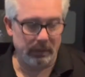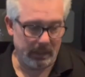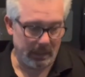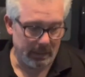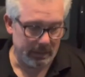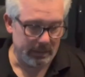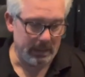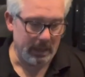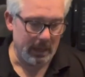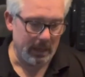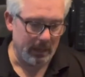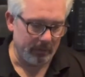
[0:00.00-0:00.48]

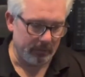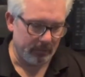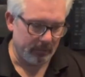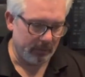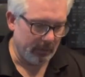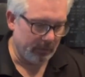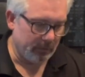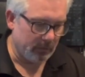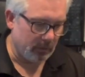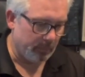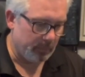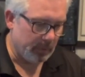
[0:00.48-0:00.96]
And yes,
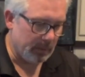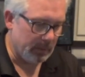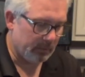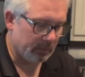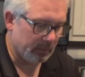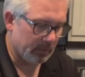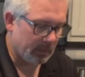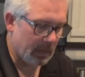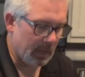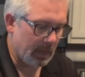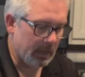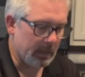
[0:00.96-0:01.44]
it's a piece
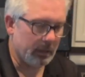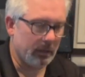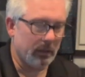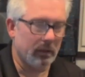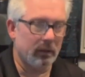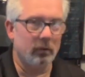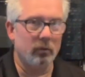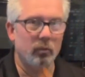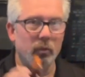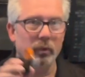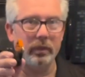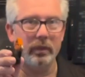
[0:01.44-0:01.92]
of cake
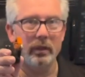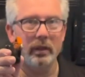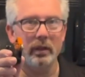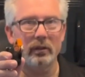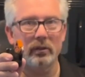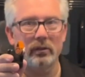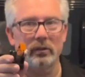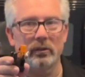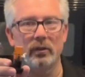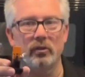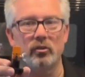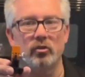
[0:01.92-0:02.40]
with
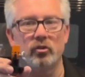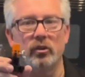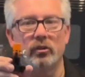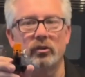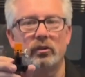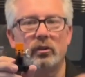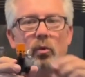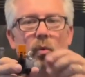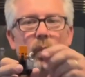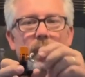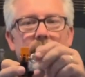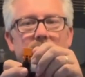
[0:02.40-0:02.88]
this. It's
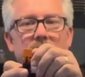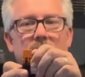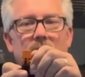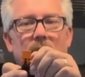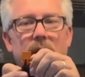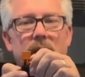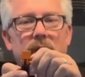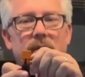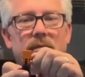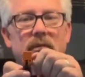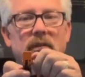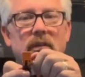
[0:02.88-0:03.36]
just a wing
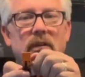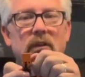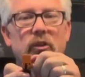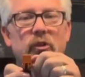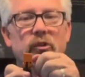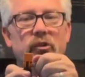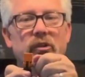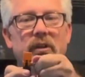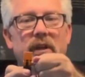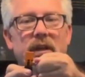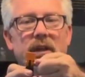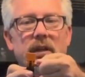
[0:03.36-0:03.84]
nut.
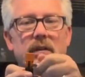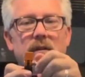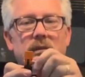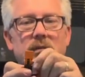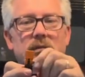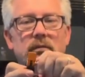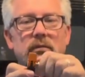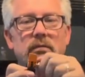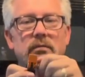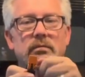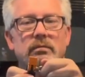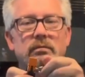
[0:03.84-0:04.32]
Loosen it,
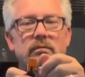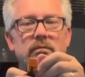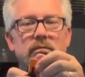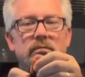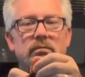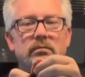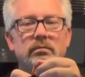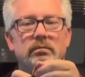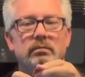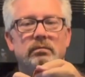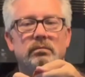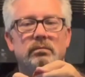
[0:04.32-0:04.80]

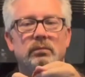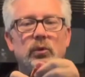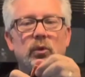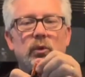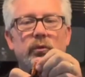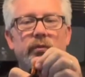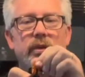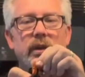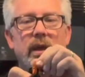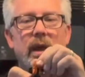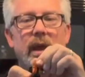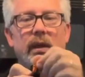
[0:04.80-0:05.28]

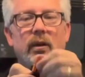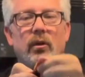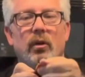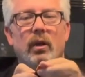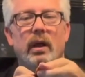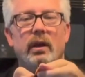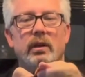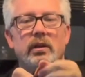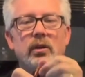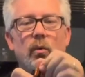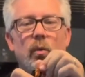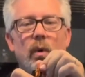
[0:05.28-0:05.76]
move the angle
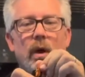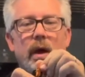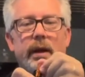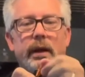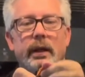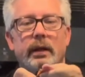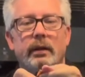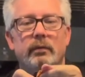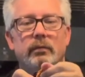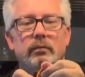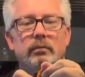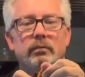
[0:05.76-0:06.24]
how you want
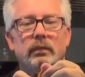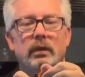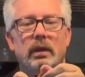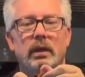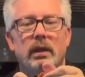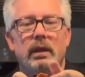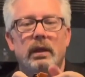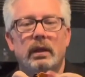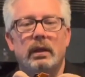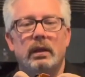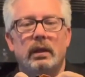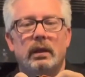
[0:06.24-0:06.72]
it.
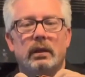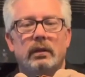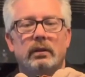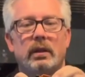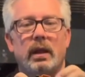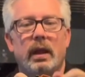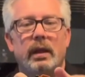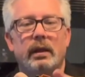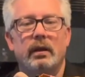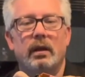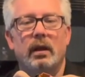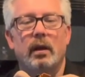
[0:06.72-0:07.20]

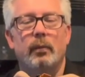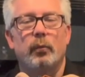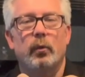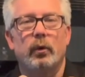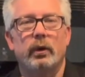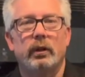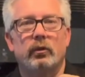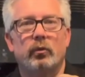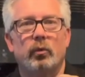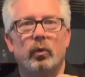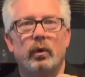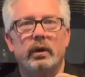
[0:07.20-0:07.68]
Tighten it up when
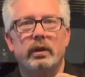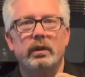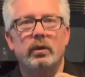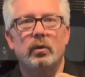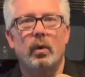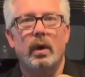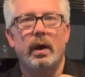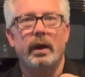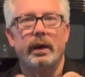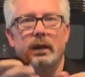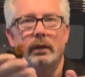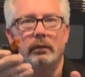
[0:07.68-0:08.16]
it's where you
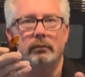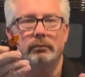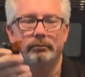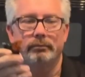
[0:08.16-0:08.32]
want it.